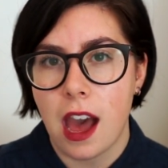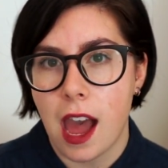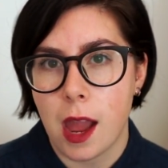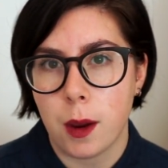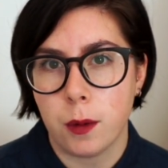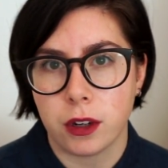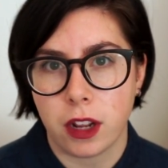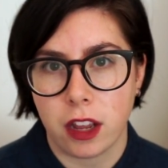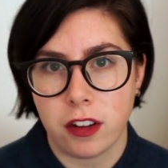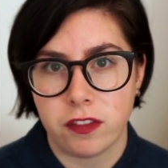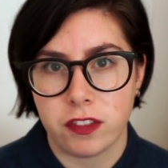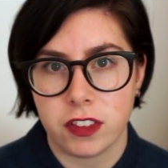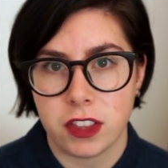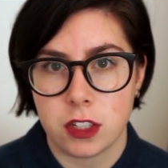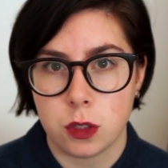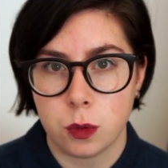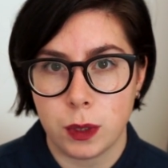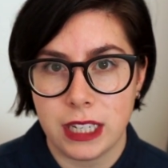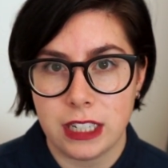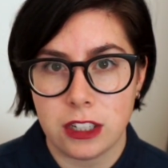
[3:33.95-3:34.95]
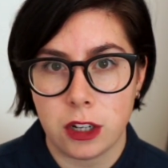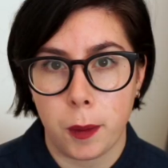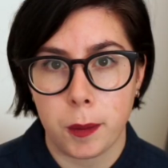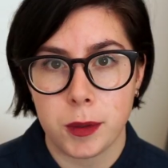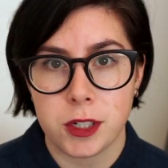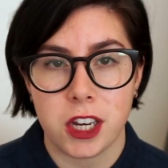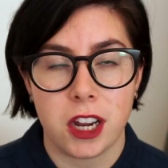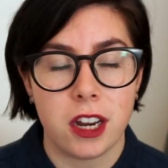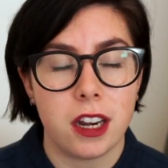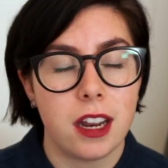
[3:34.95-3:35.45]
I would go for the tweed
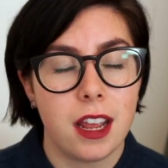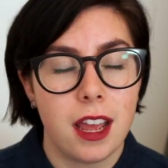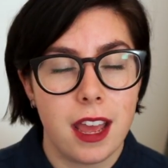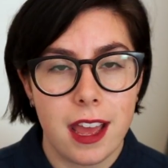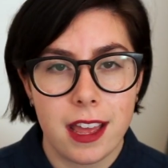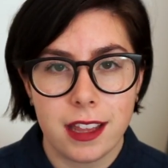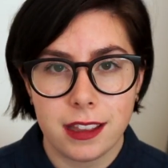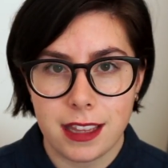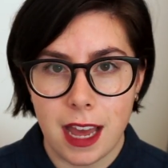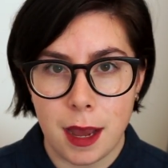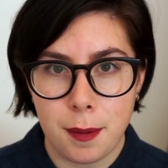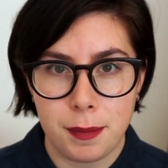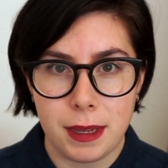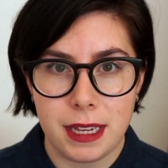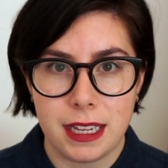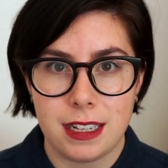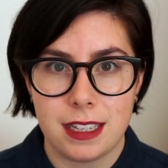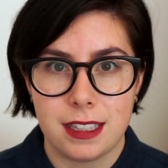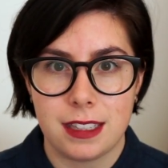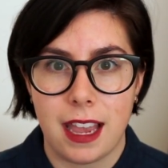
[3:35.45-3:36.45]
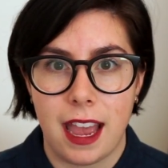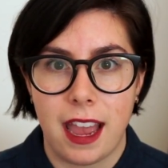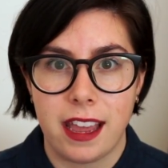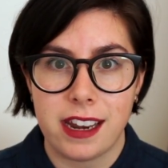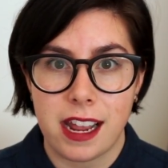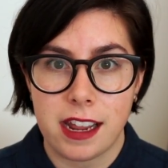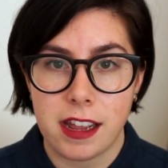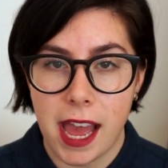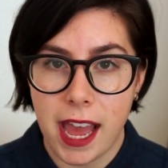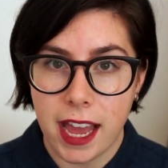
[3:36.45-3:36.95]
option. That being
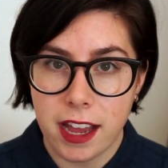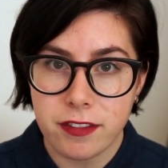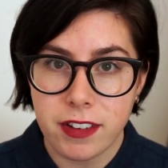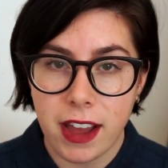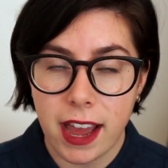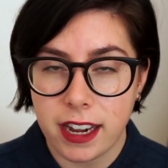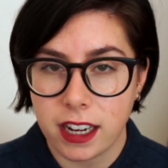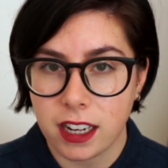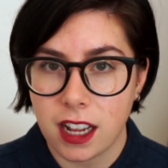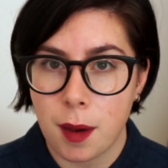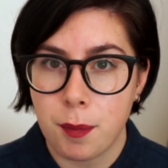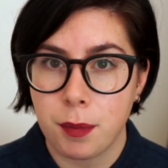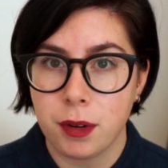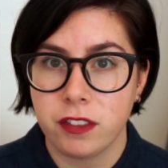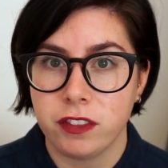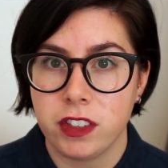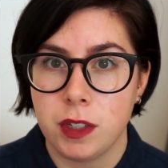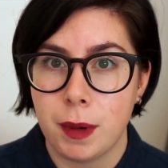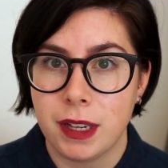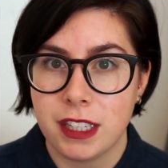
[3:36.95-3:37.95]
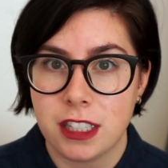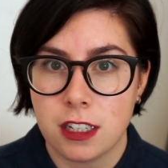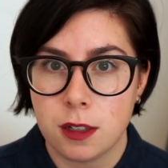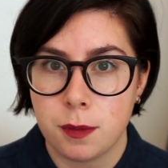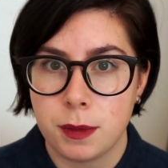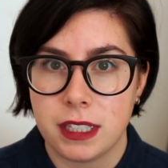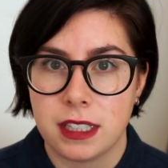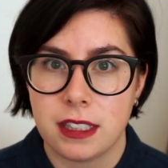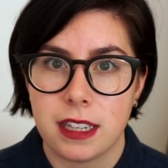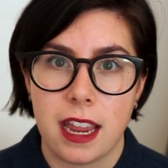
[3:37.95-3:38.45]
said, I have had a couple of you
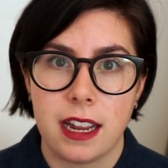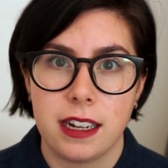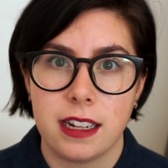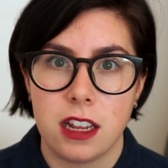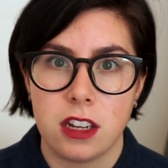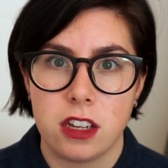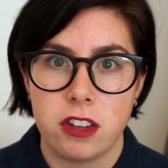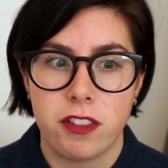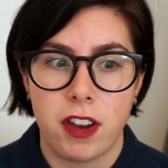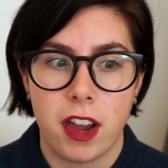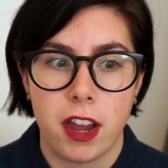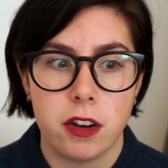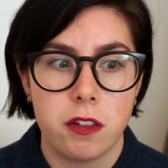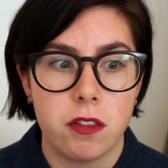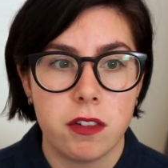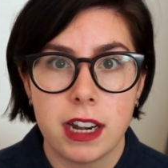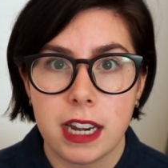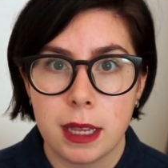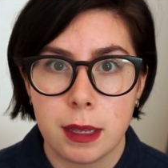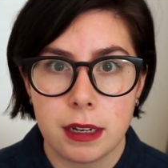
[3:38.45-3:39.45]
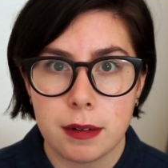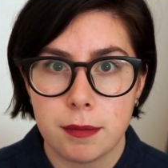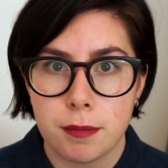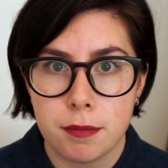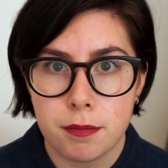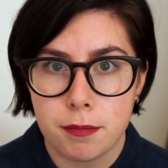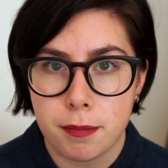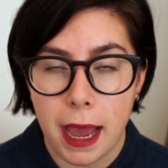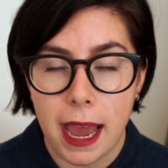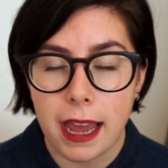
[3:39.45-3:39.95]
message me saying that you've heard really
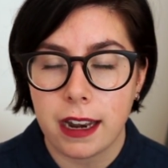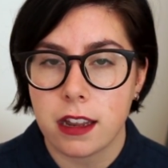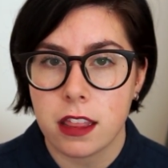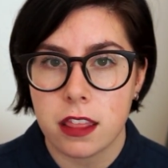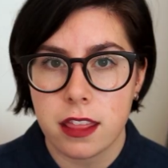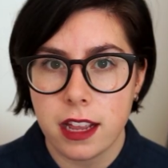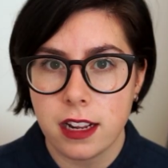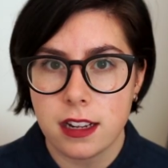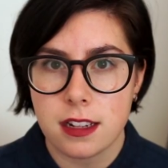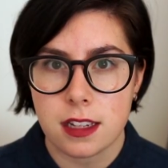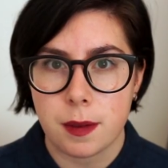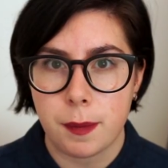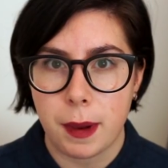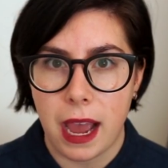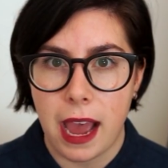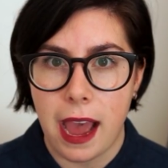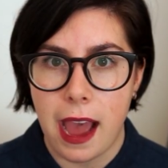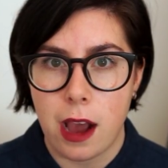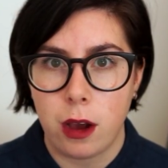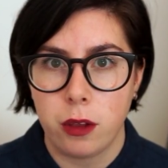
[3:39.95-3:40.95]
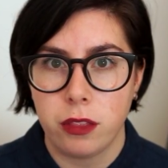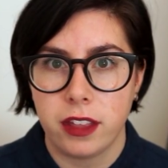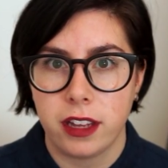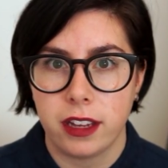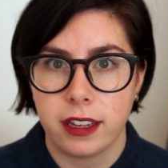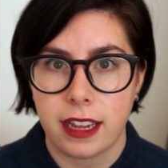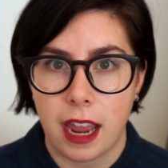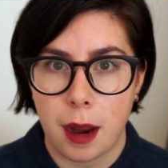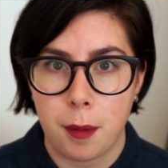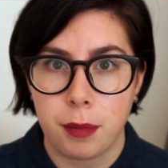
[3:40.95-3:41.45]
bad things about how
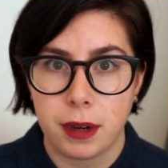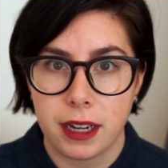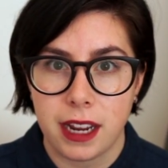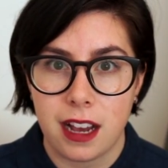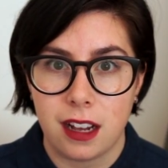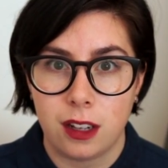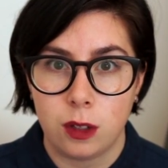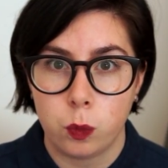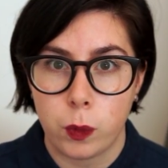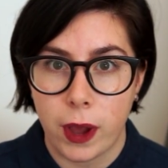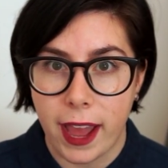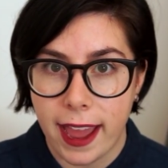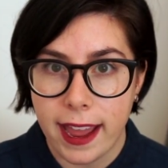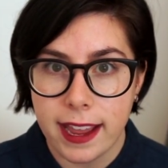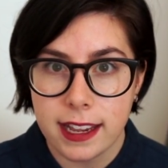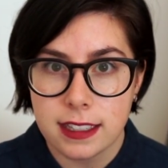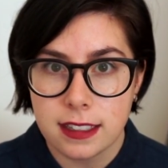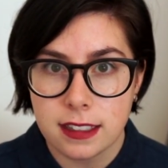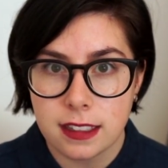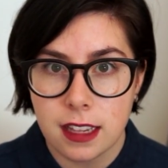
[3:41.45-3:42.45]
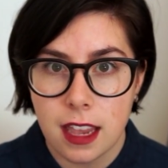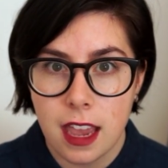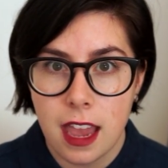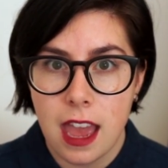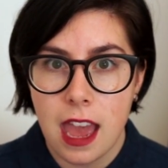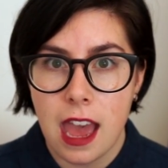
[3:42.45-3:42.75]
the Gabrielle wears.